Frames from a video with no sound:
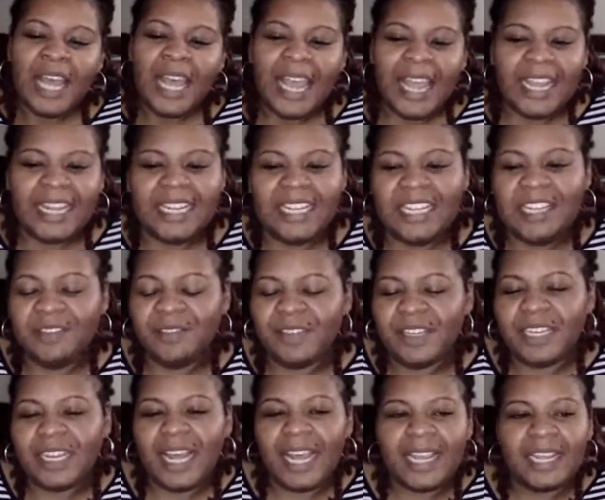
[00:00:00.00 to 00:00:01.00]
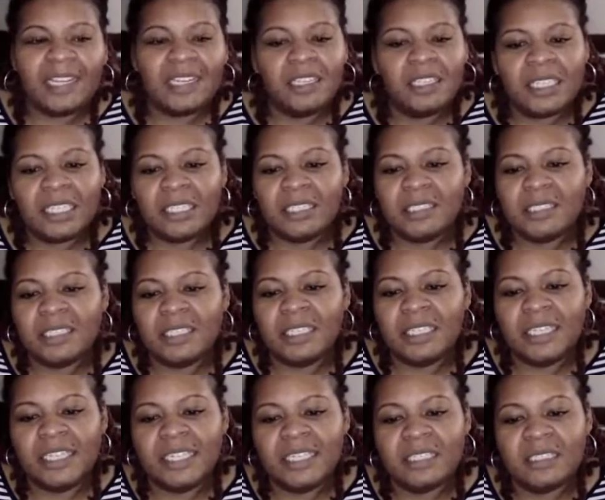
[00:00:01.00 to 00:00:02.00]
and even like looking
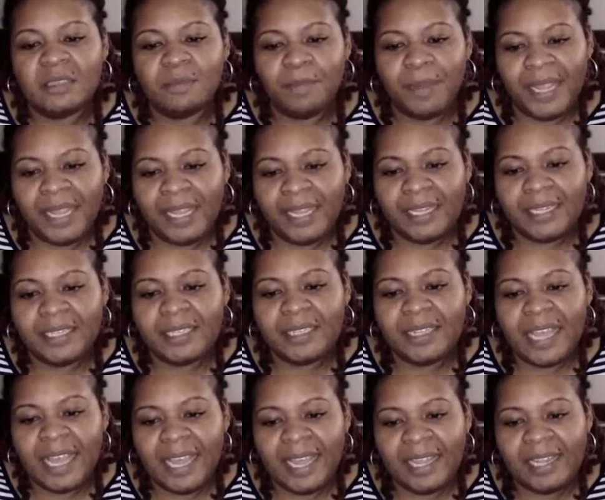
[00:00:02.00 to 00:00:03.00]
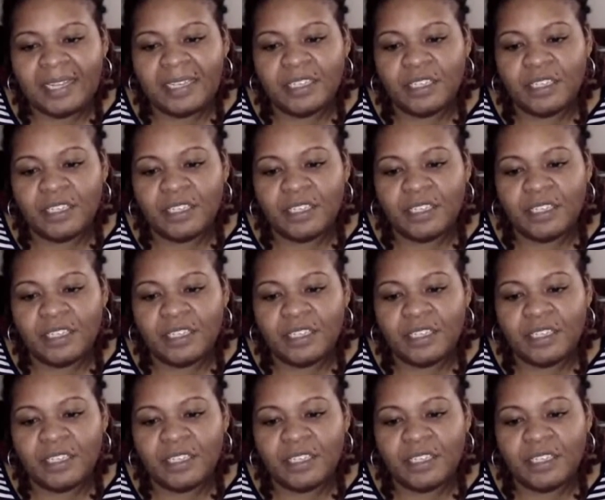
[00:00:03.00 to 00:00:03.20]
to expand that,